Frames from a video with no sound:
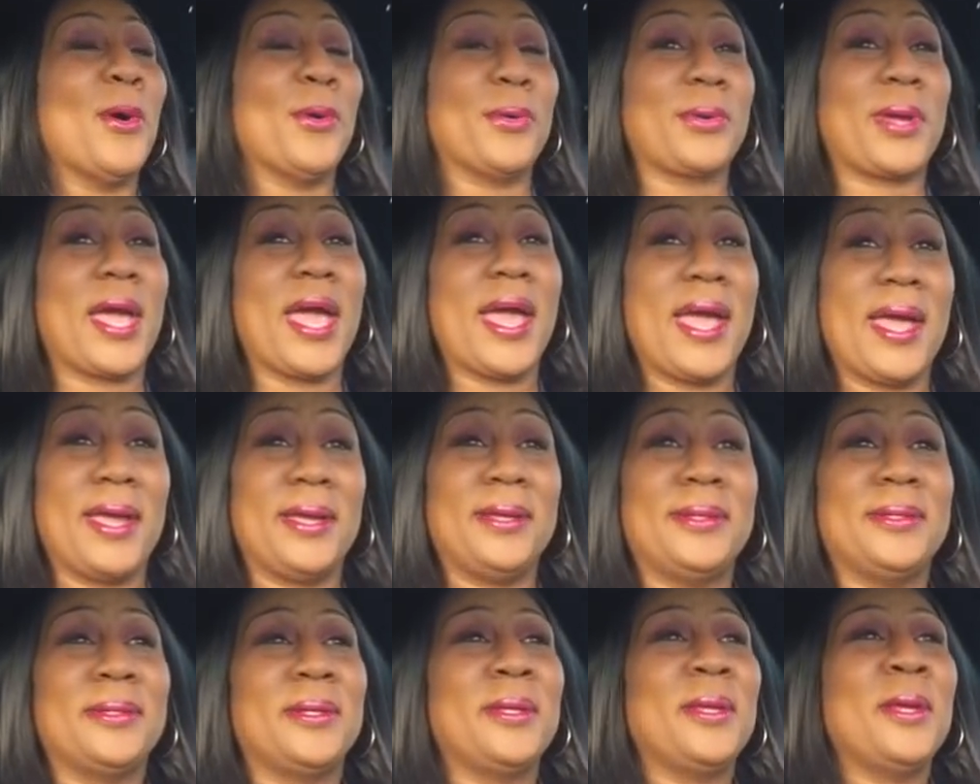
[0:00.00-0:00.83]

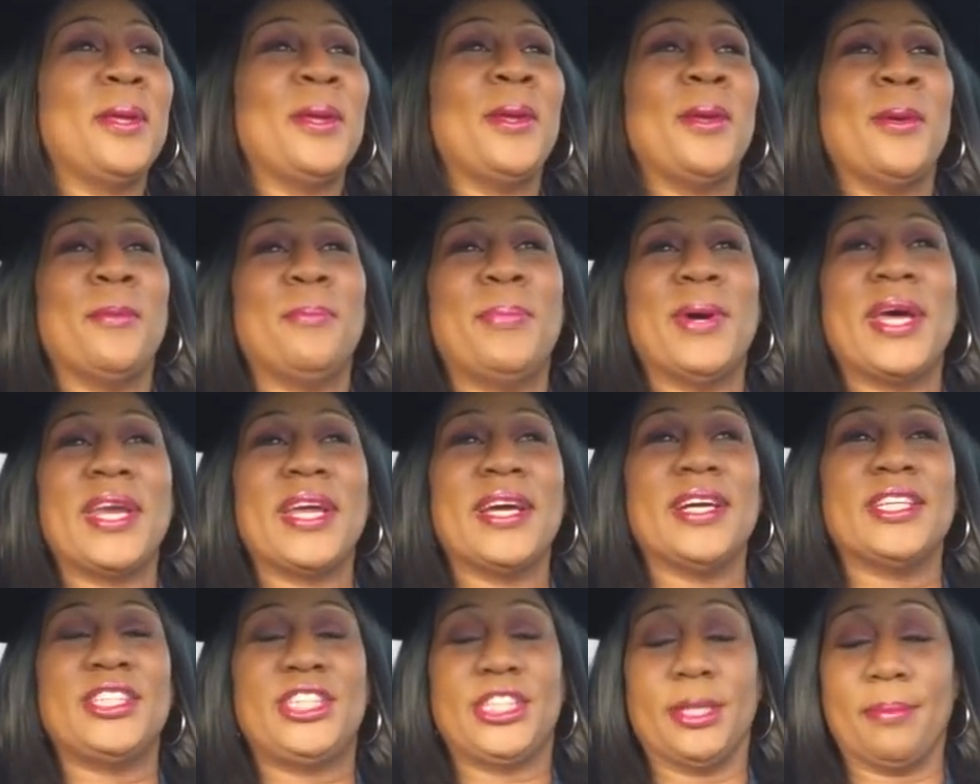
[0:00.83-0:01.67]
Okay? But
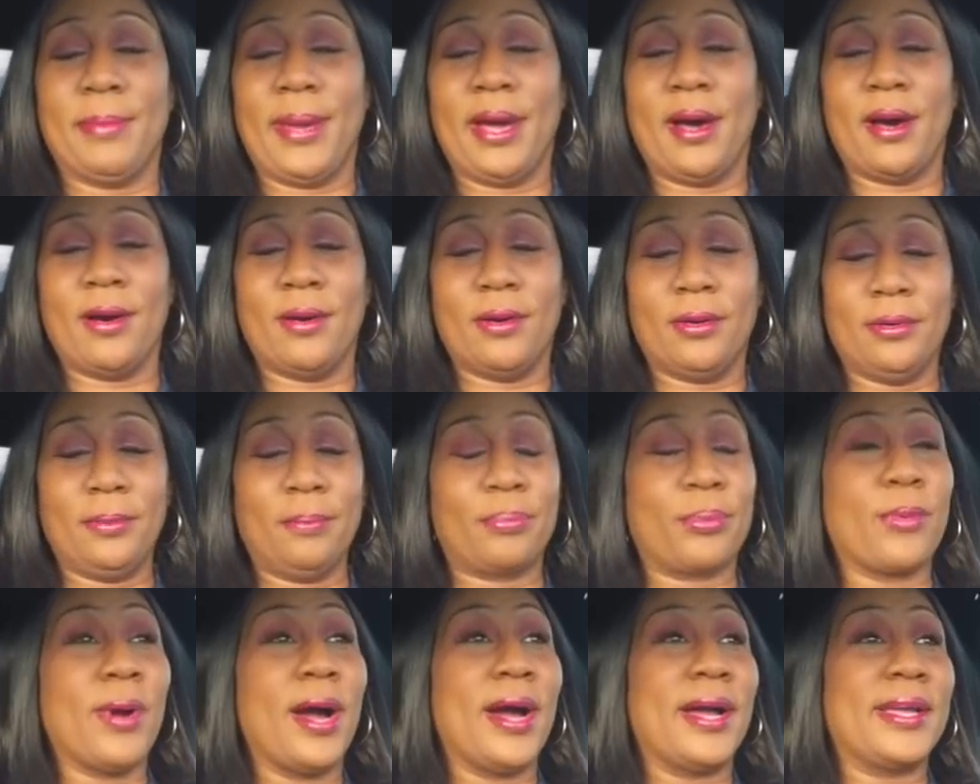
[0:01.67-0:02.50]
Jamel
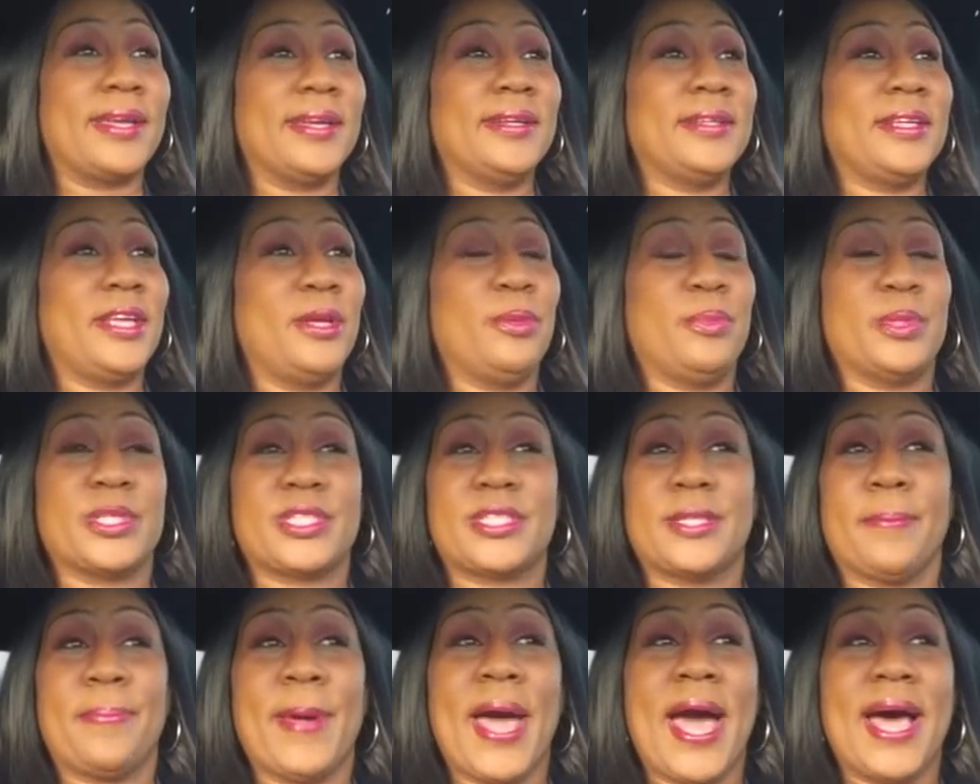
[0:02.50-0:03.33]
Bryant, he
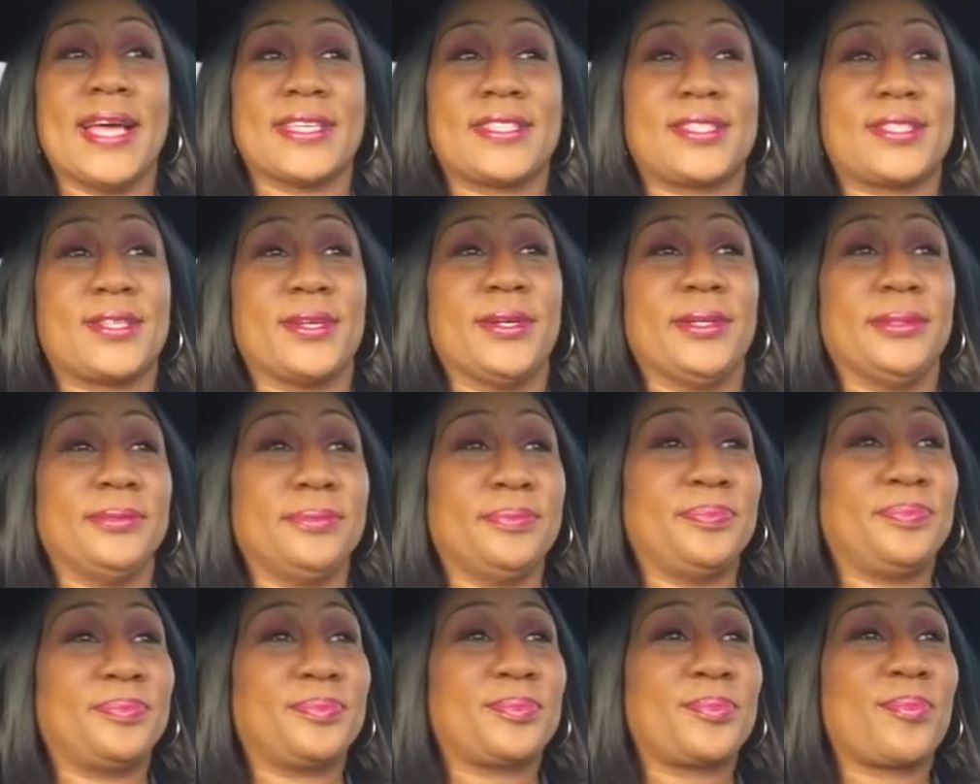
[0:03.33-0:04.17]
was the pastor
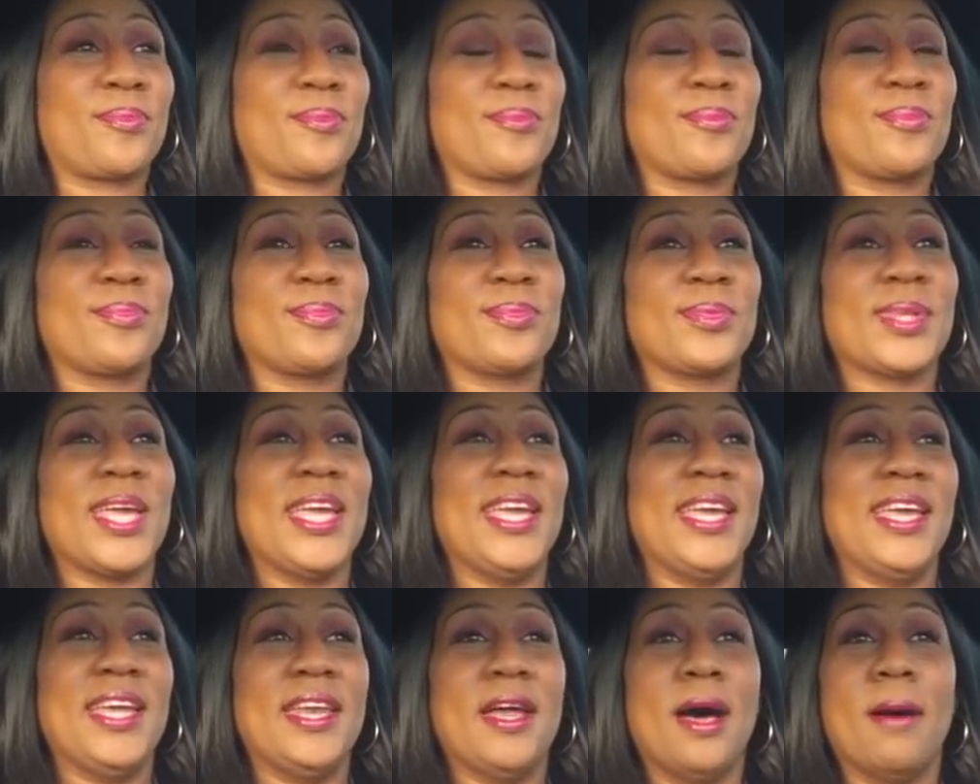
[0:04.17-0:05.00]

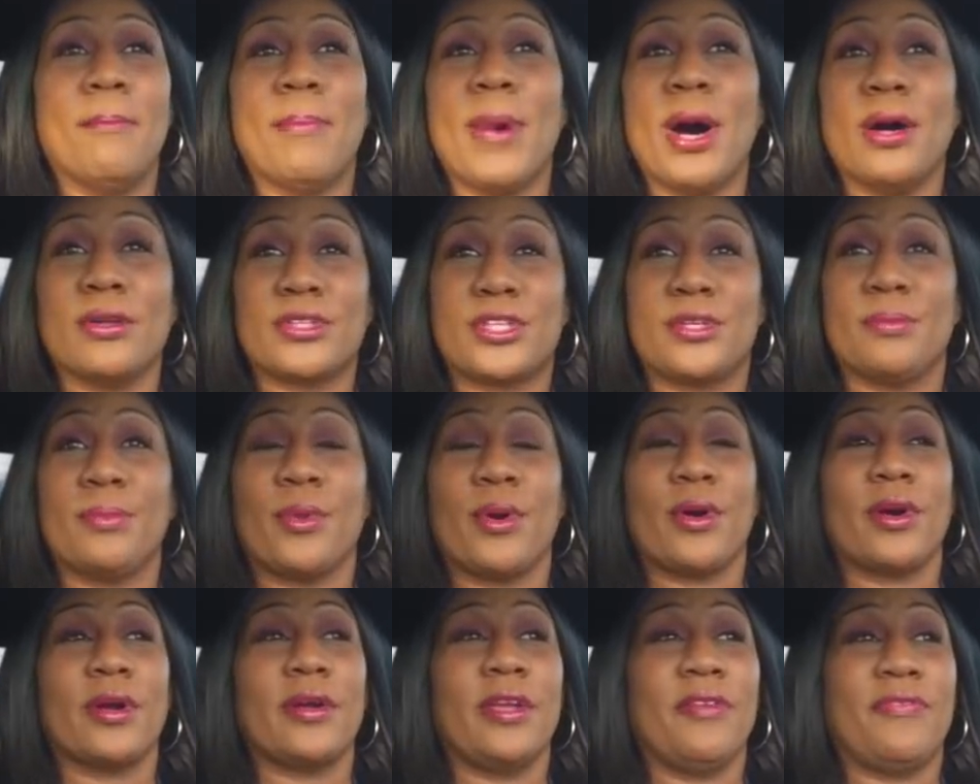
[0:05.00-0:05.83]
in
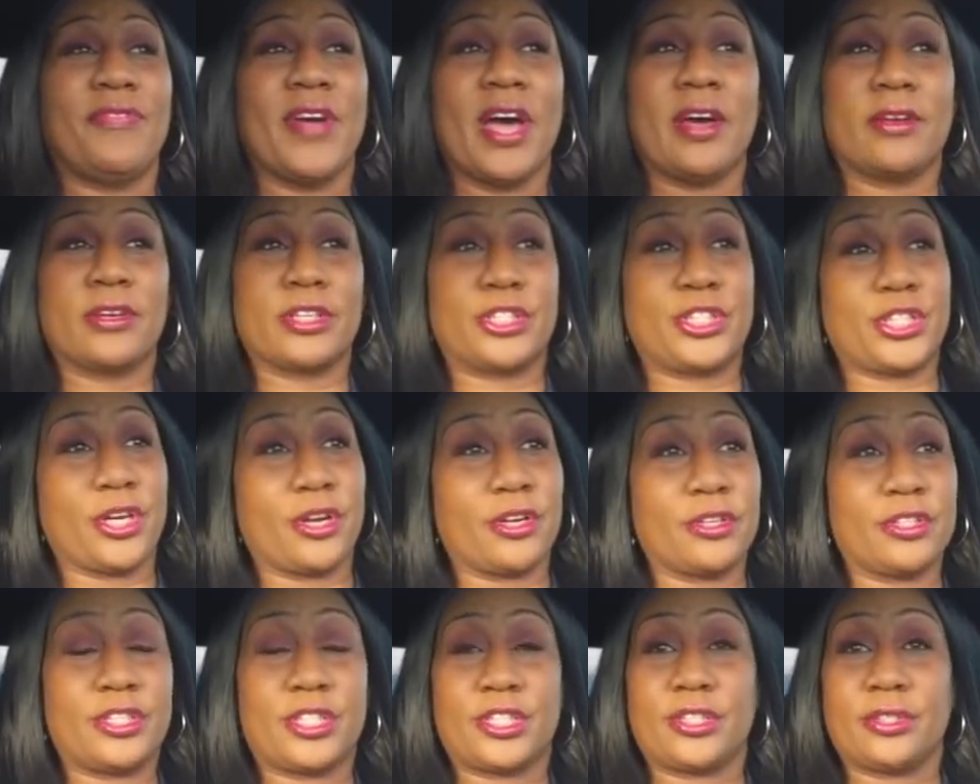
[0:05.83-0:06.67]
Baltimore. He found a
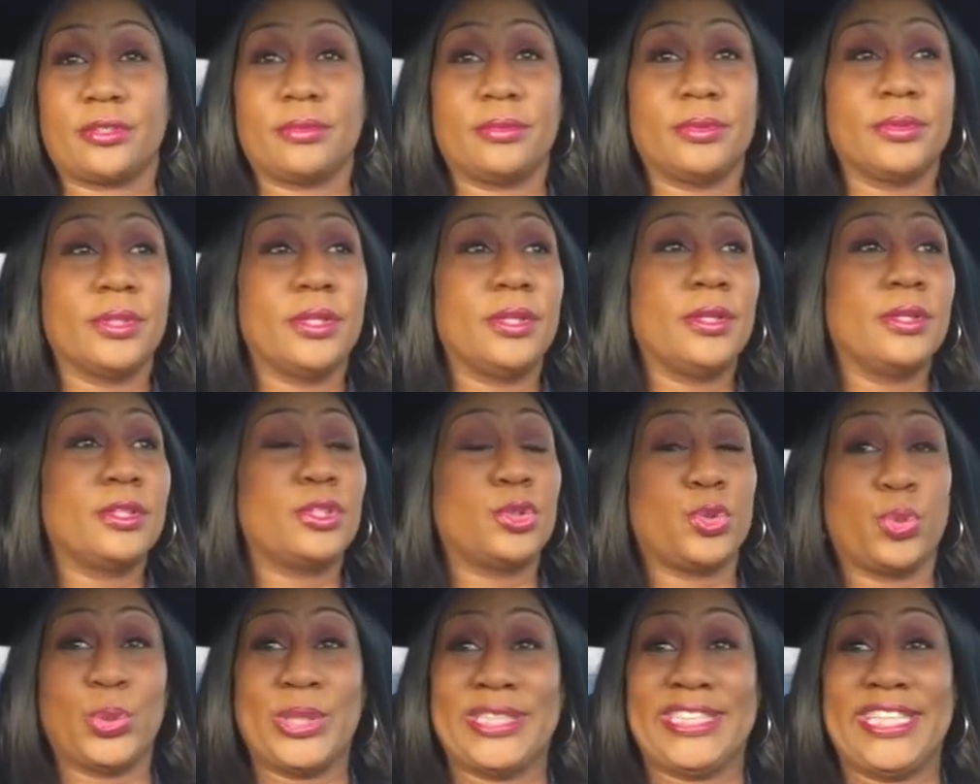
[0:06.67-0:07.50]
church,
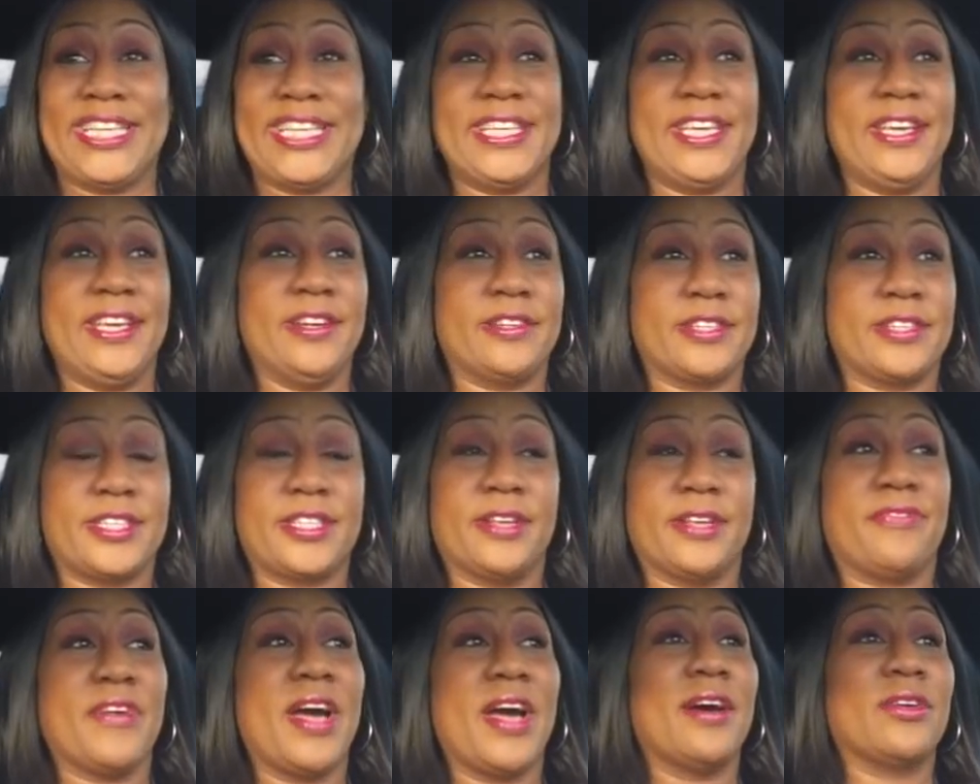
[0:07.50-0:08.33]
20 years
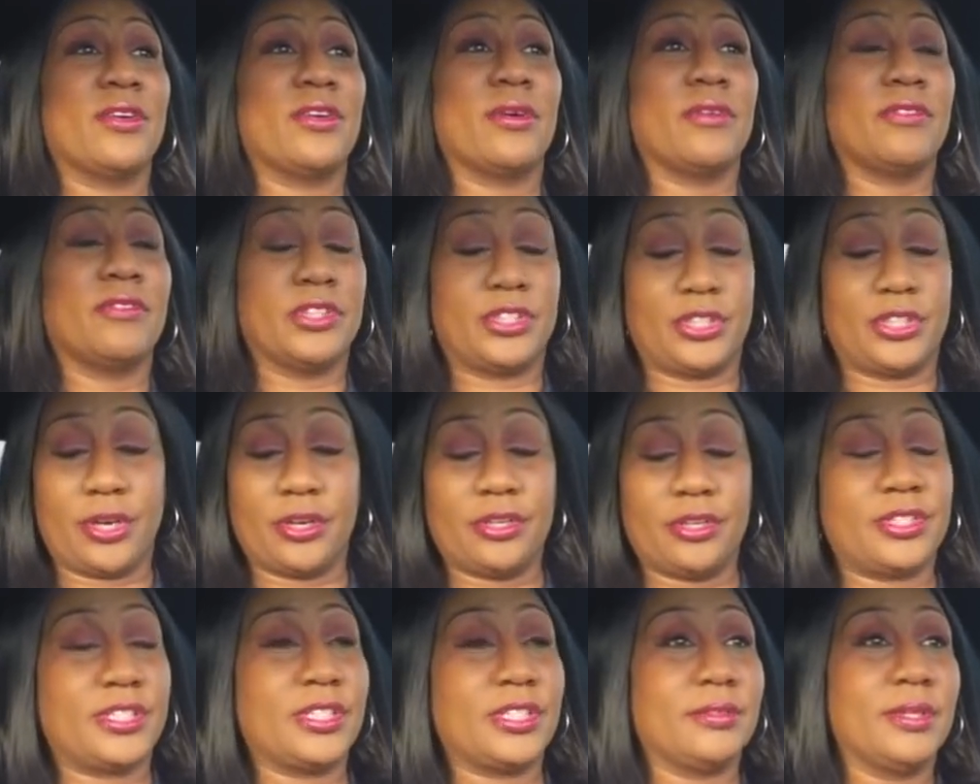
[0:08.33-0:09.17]
the founder of a
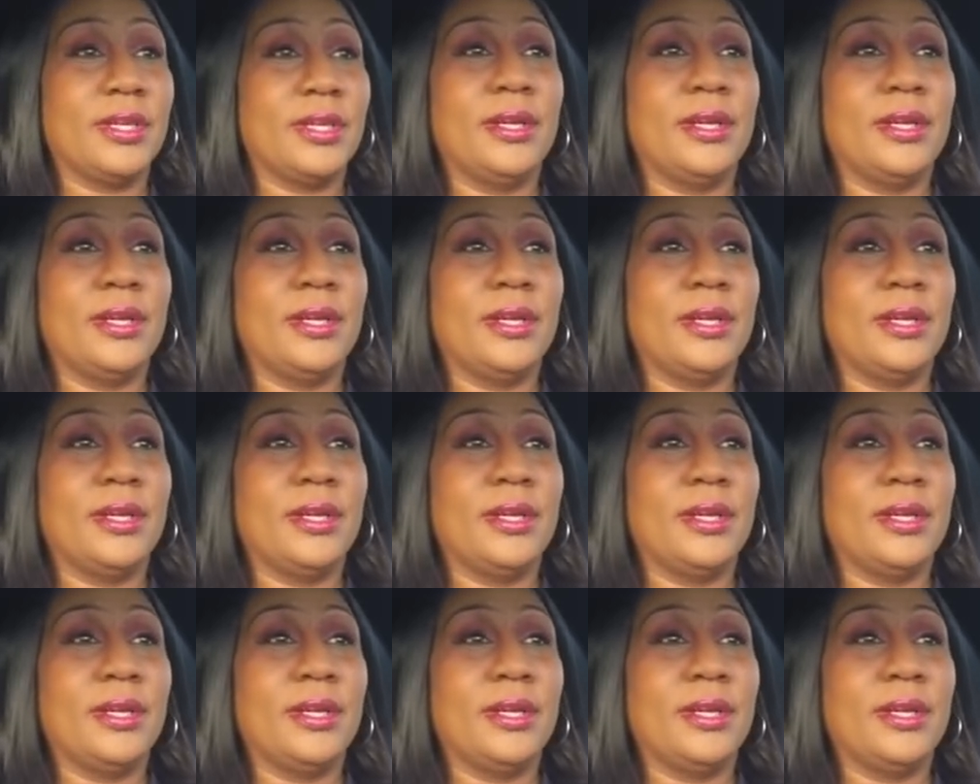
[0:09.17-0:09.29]
church.